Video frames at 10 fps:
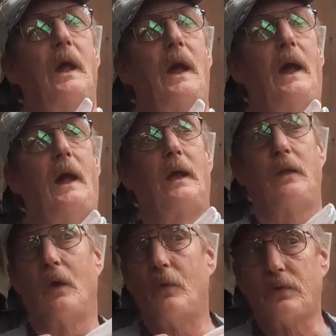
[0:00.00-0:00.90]

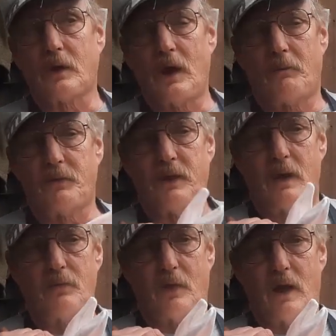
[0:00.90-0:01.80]
And there was a couple
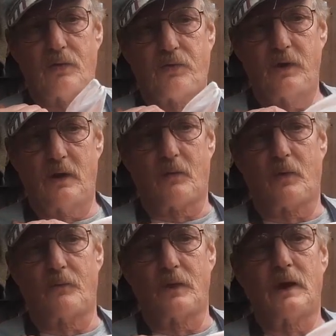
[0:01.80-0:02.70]
times last year
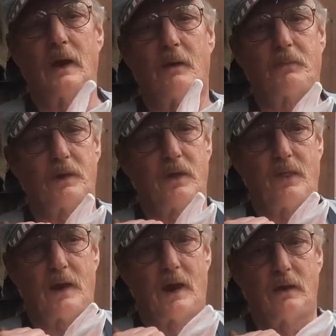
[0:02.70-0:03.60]
when we got up into
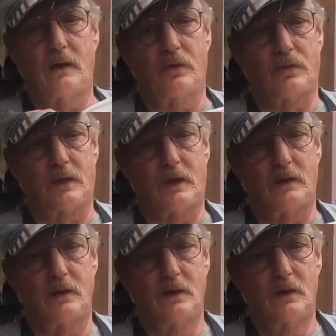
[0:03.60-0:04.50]
the 90s that